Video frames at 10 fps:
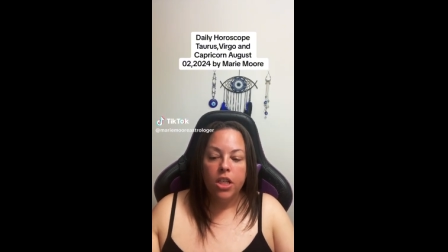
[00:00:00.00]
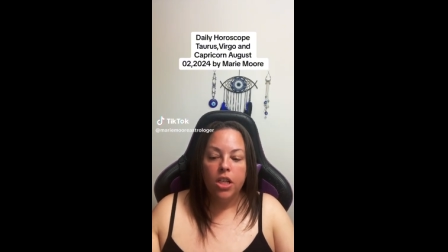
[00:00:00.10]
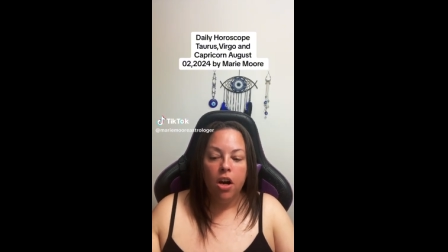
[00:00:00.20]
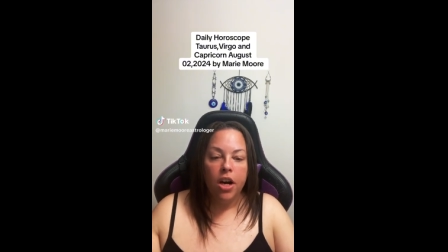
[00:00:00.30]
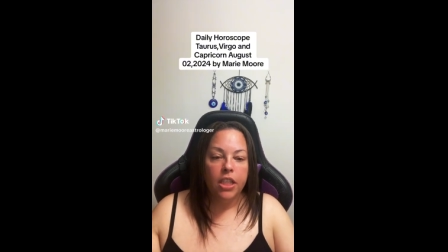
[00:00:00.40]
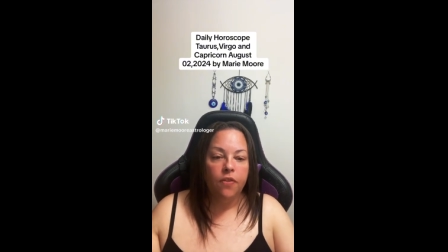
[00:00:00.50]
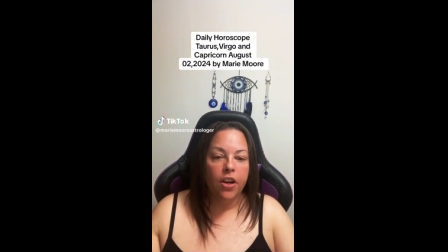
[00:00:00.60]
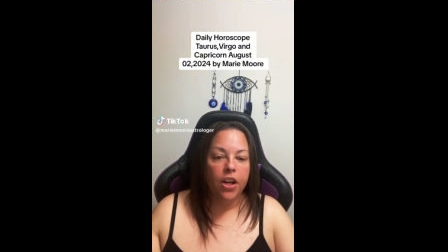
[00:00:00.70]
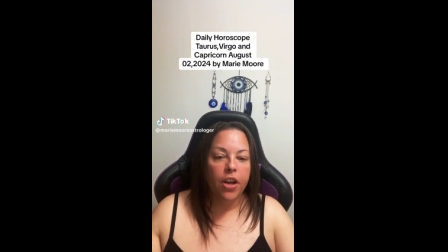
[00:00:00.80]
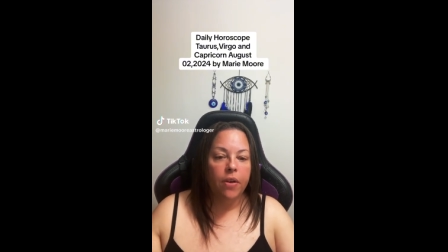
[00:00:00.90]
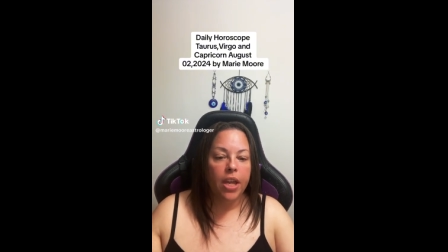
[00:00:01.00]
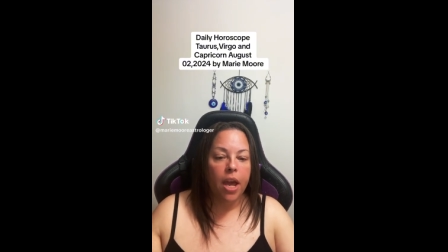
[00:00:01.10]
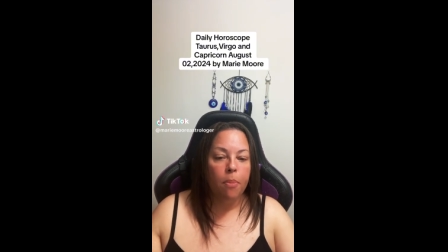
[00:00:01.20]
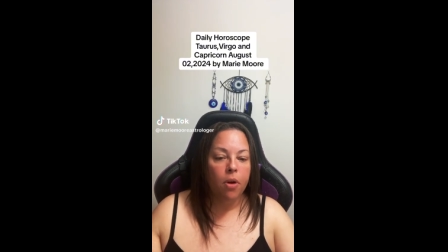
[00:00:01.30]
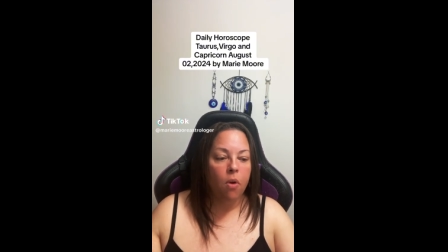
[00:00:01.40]
Taurus, Virgo, and
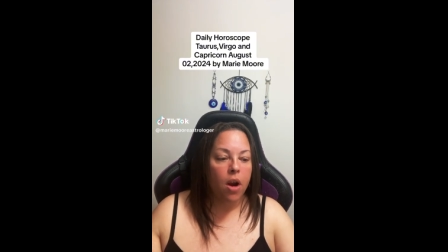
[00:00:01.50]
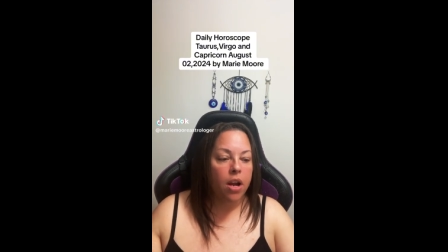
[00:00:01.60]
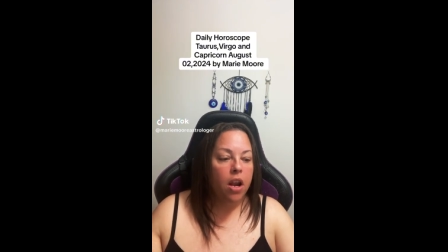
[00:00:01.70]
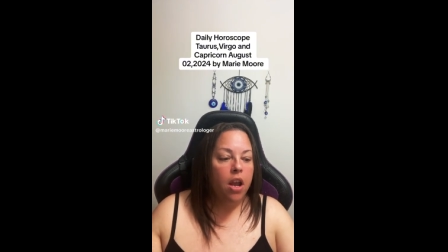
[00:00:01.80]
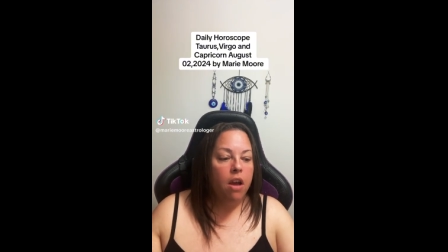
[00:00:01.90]
Capricorn